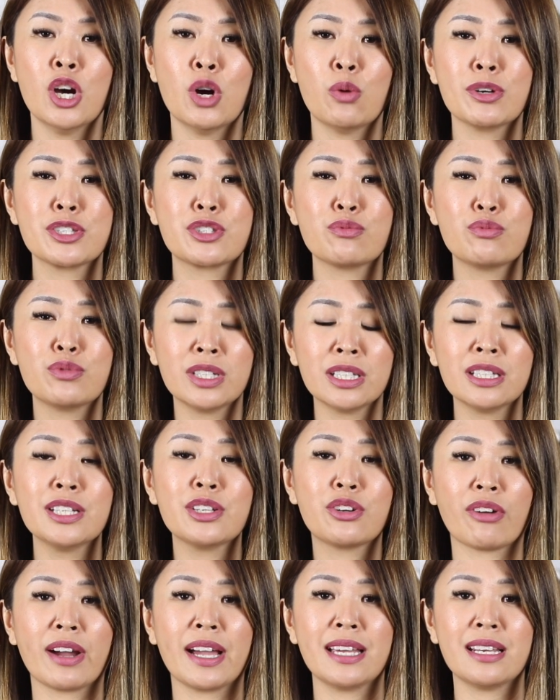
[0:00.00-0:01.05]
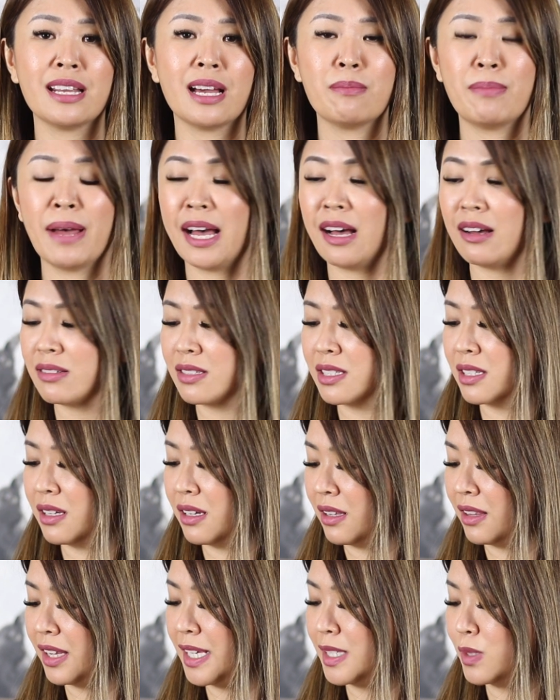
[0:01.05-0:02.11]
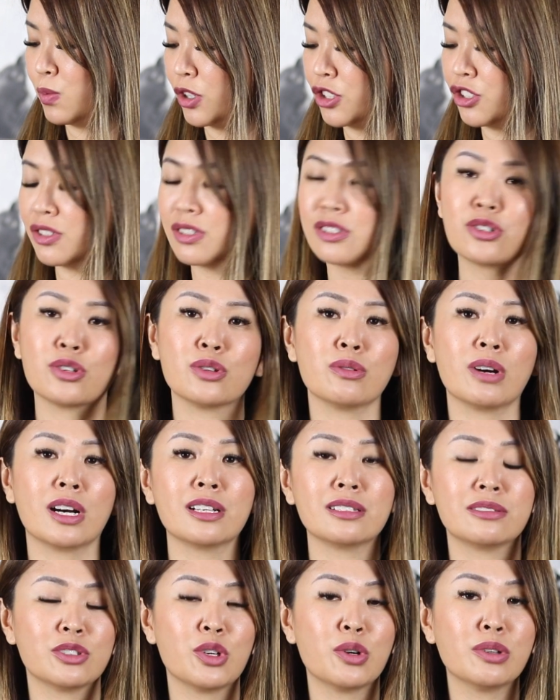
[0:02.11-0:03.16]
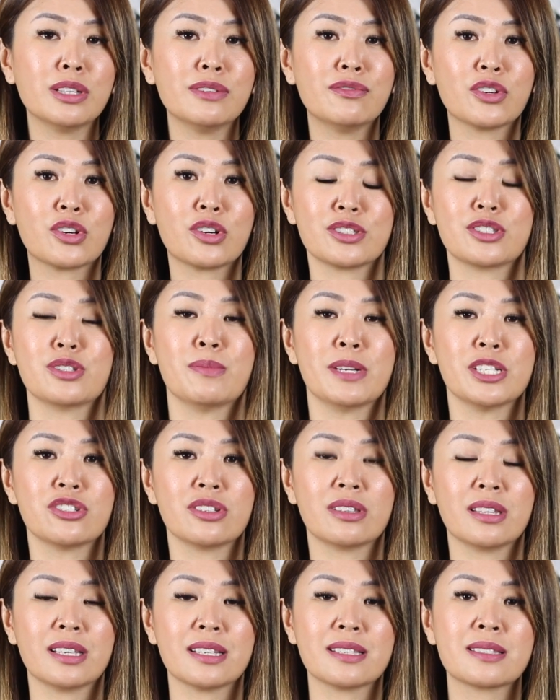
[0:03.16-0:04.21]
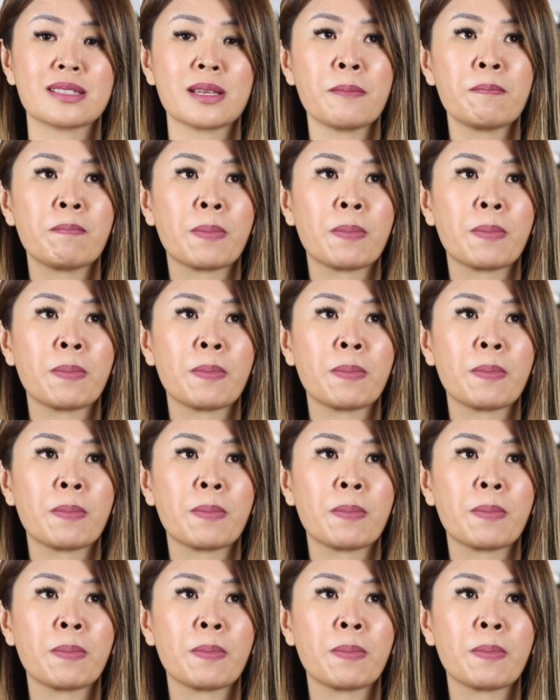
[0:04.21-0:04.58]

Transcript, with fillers: What's really great about these watches too, I totally forgot to mention this,